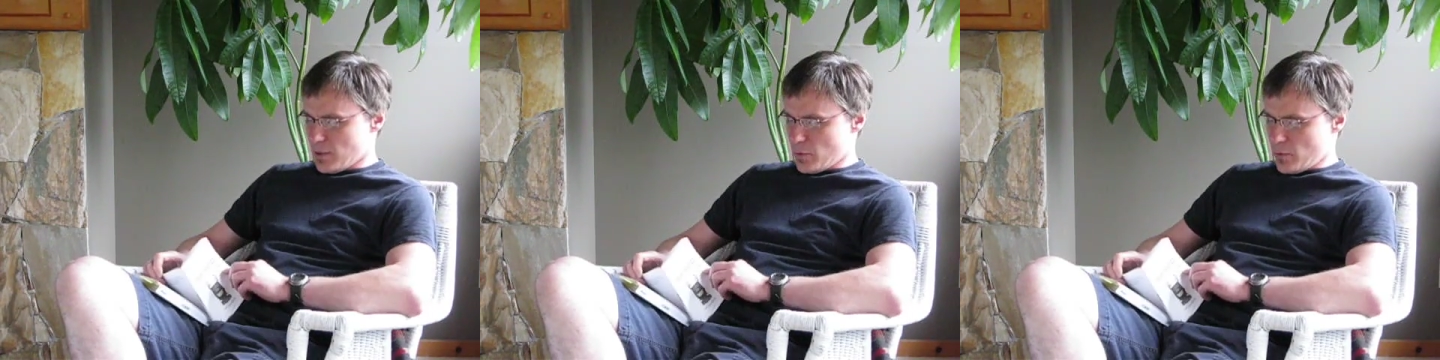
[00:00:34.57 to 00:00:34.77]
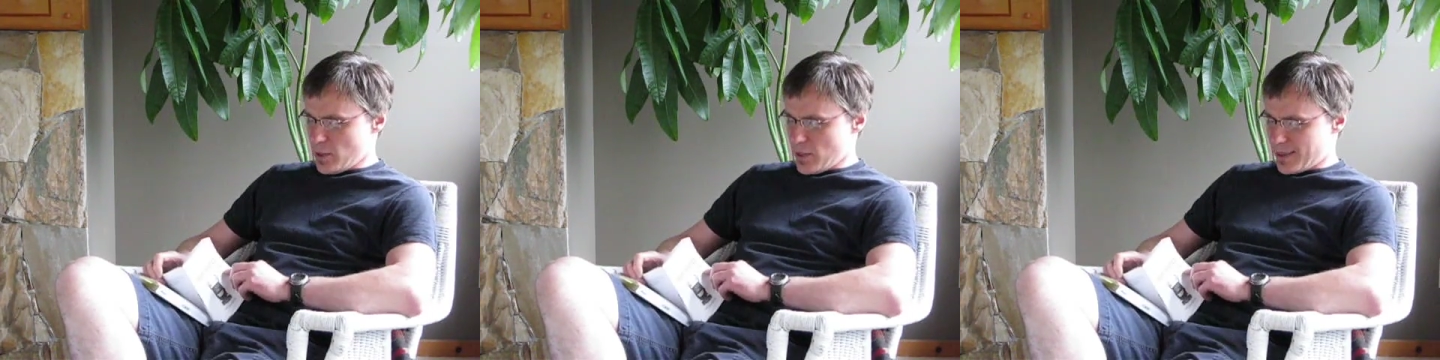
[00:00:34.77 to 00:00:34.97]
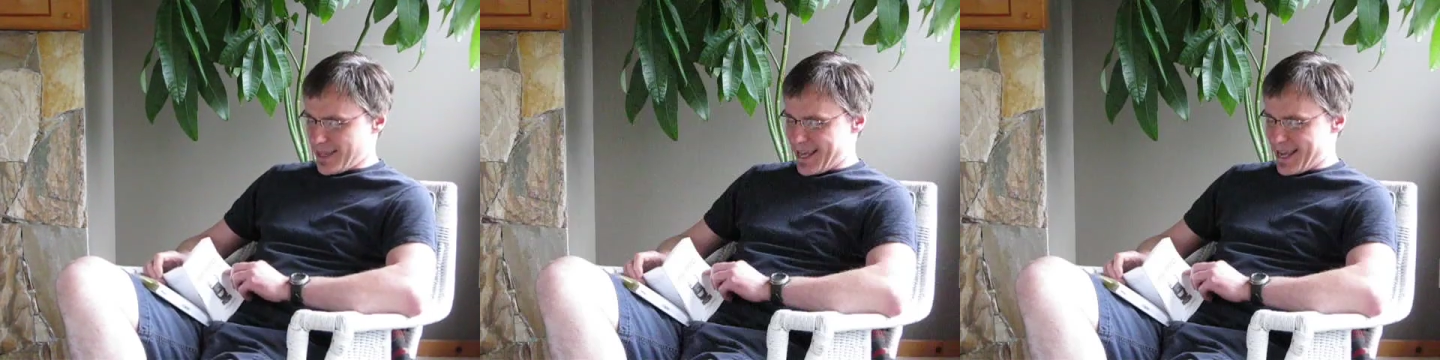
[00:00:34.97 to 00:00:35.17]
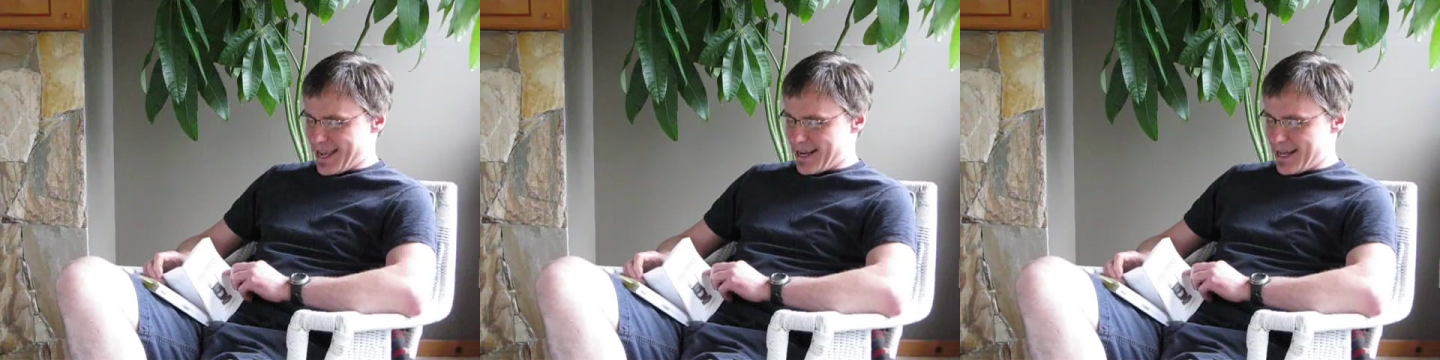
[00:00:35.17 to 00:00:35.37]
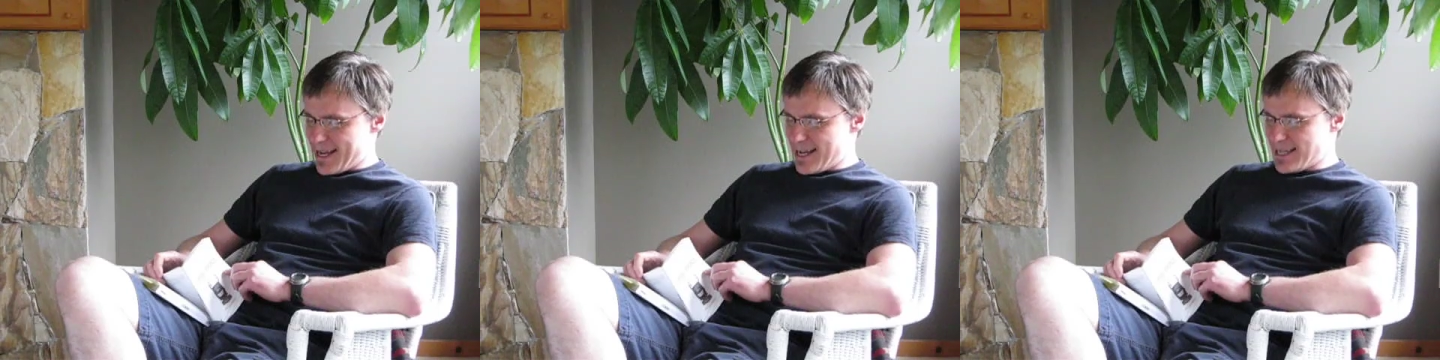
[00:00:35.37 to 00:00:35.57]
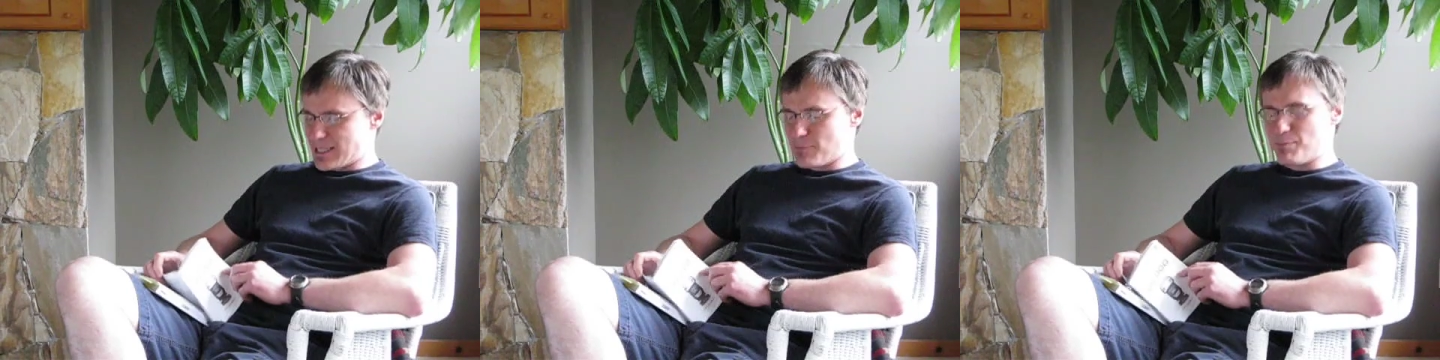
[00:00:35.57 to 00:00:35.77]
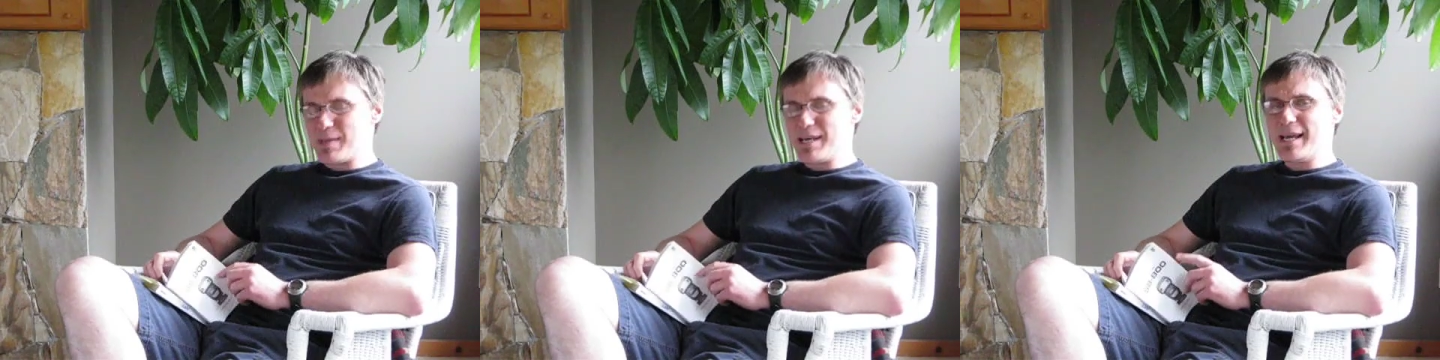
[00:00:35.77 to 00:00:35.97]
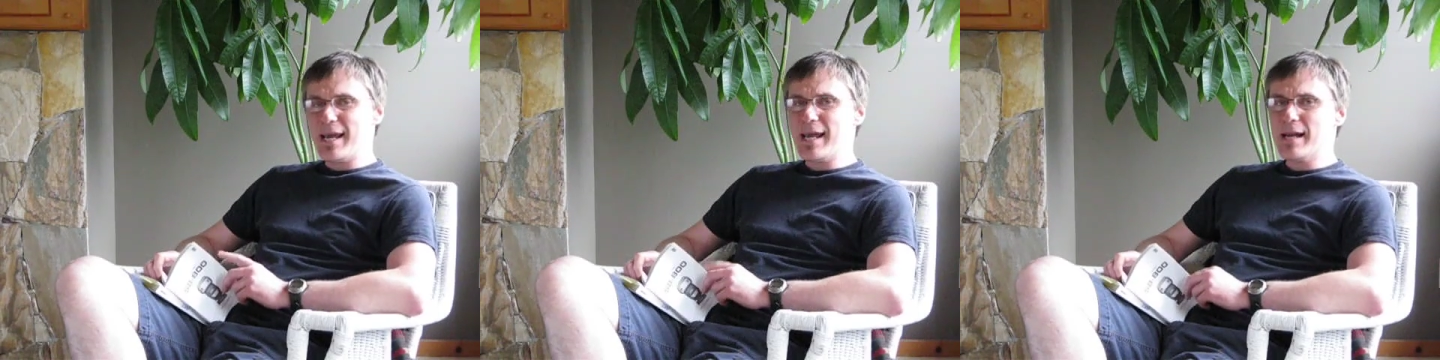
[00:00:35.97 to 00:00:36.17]
with an
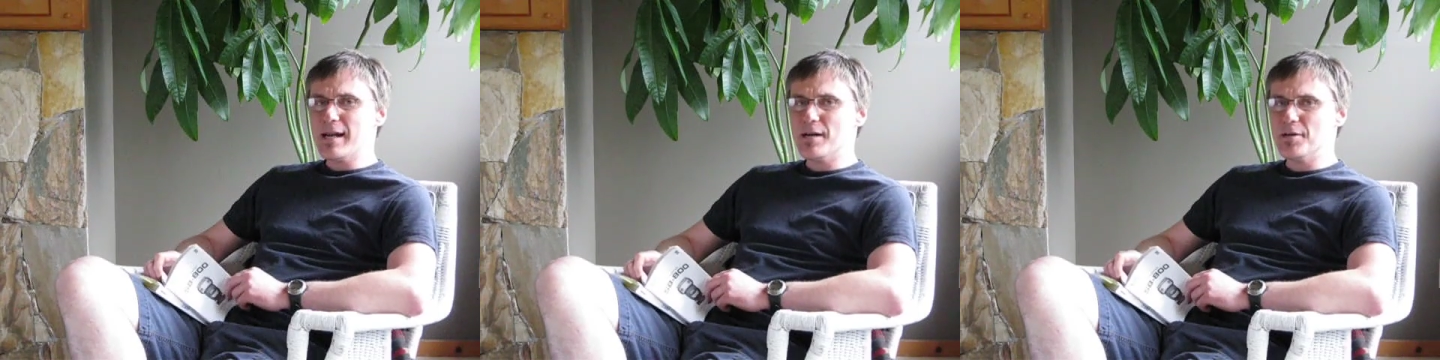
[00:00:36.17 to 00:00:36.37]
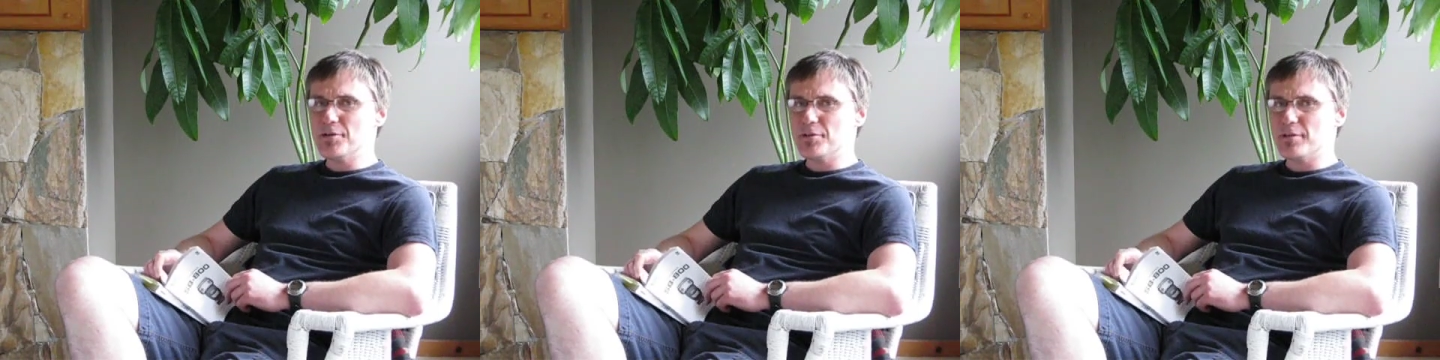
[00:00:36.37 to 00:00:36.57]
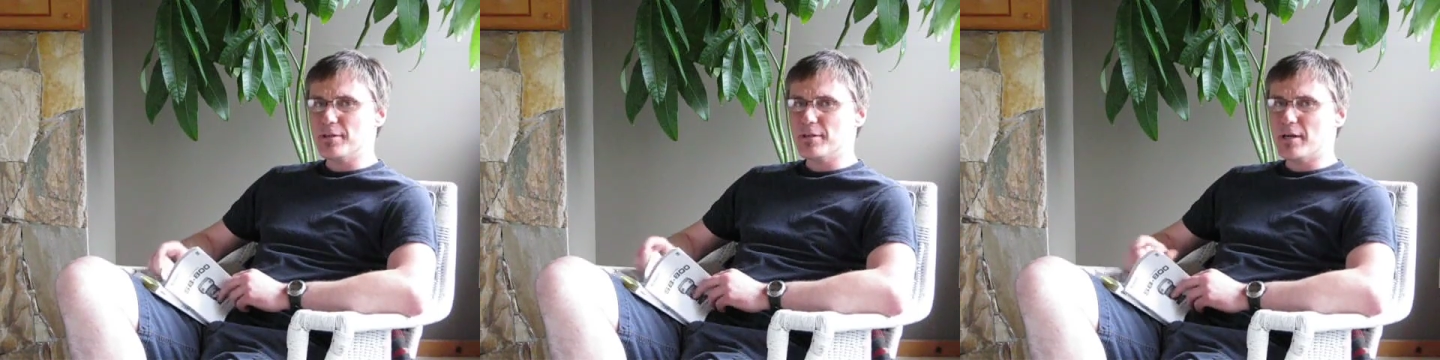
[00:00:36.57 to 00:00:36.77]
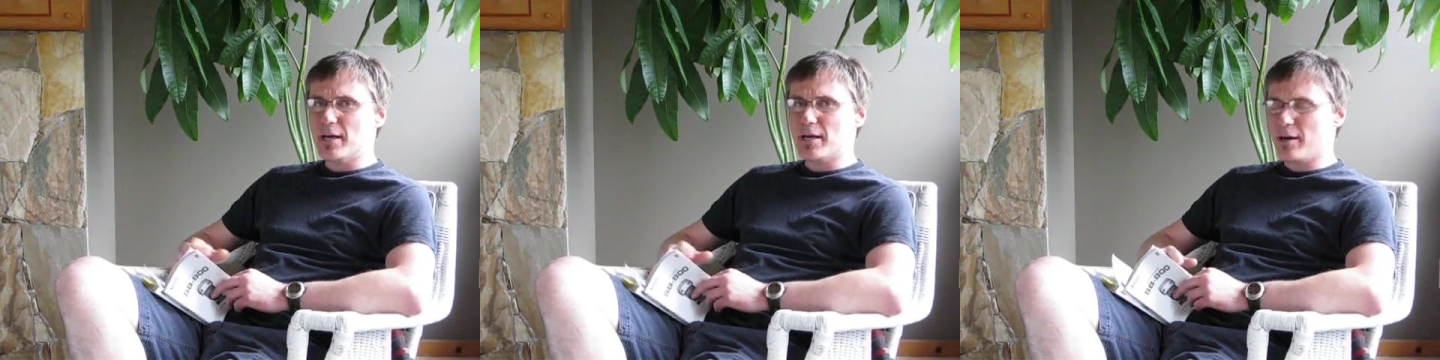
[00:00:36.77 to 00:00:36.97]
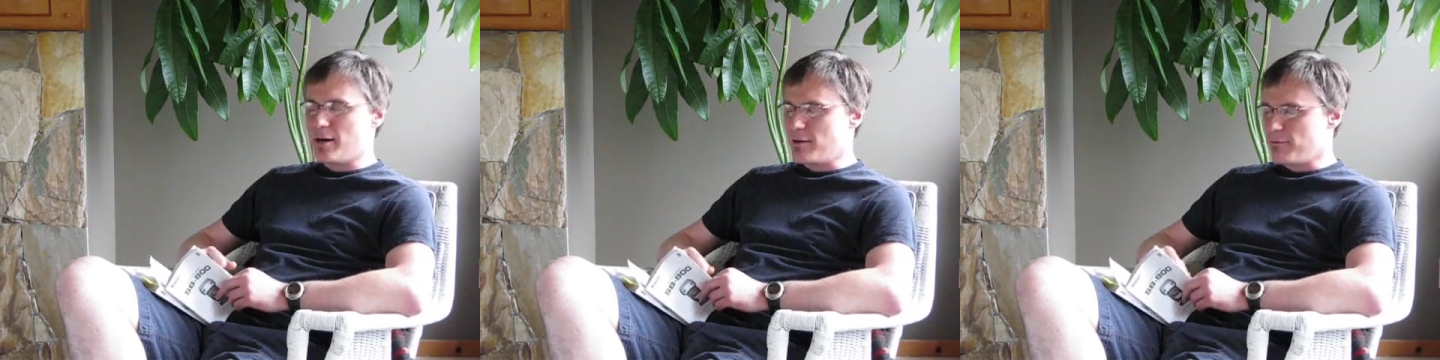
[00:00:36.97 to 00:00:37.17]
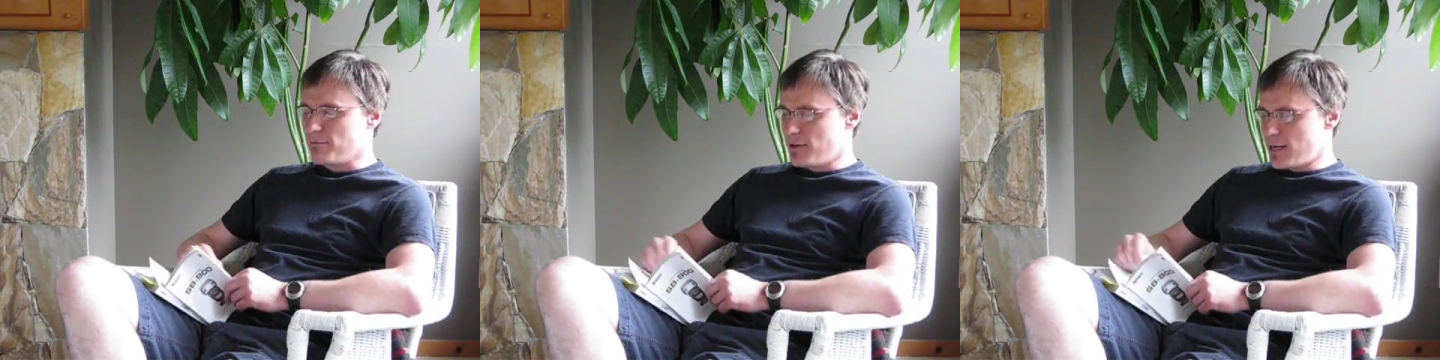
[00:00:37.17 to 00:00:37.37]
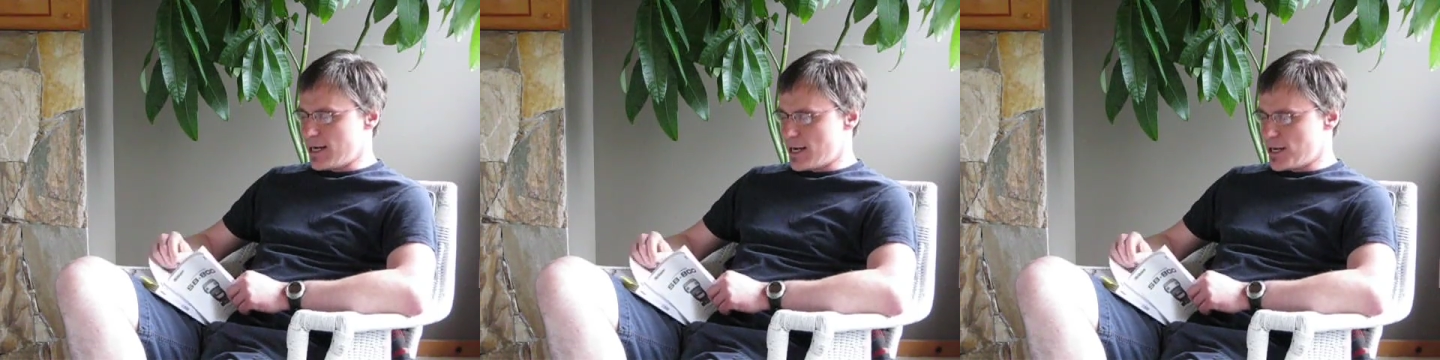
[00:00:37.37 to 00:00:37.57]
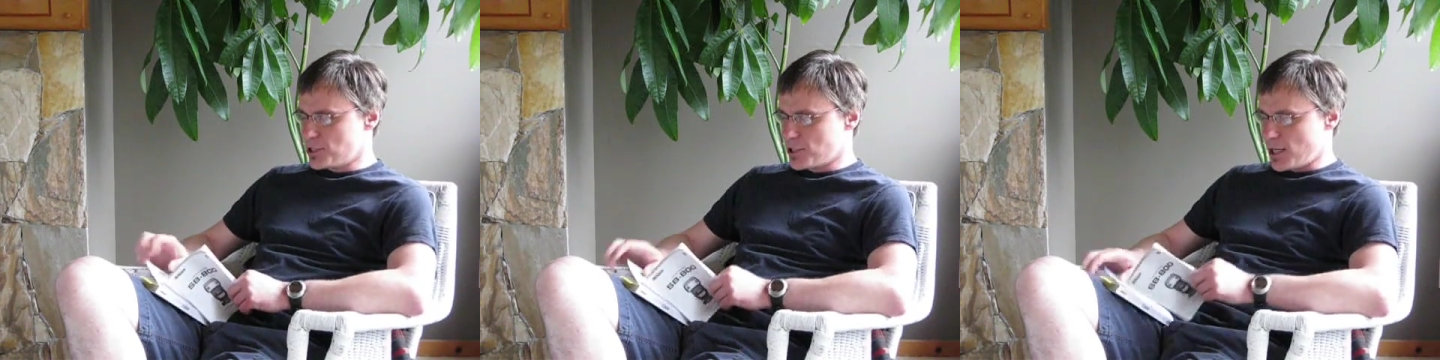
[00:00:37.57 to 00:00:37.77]
SB 800 Nikon
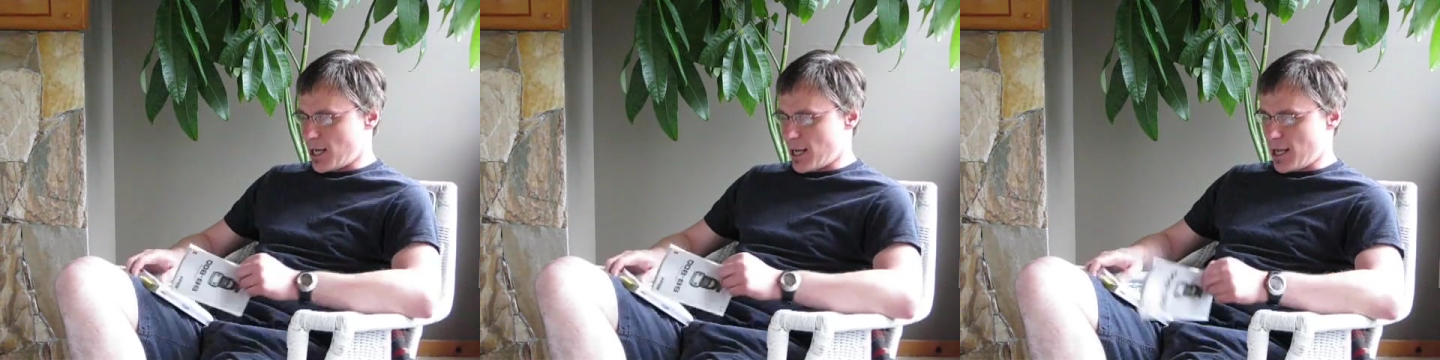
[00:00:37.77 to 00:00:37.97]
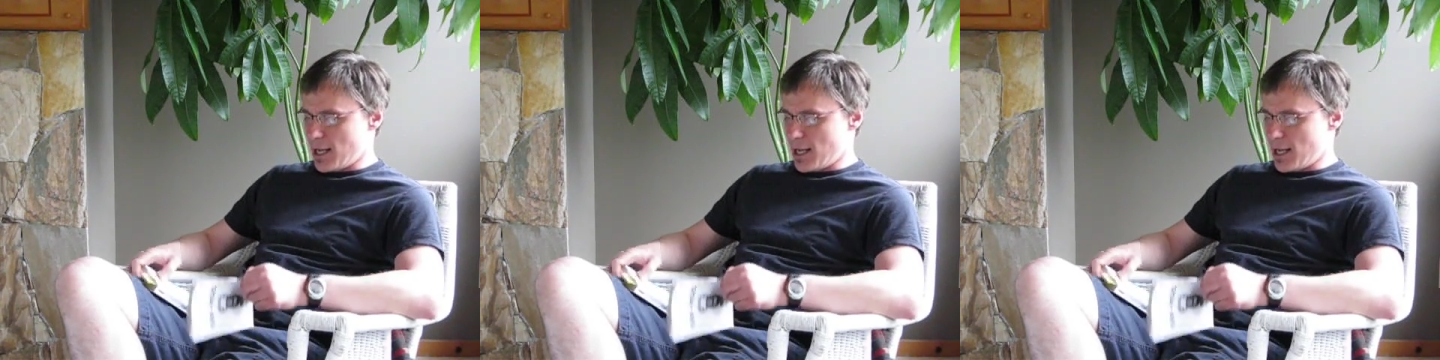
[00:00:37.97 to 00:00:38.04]
flash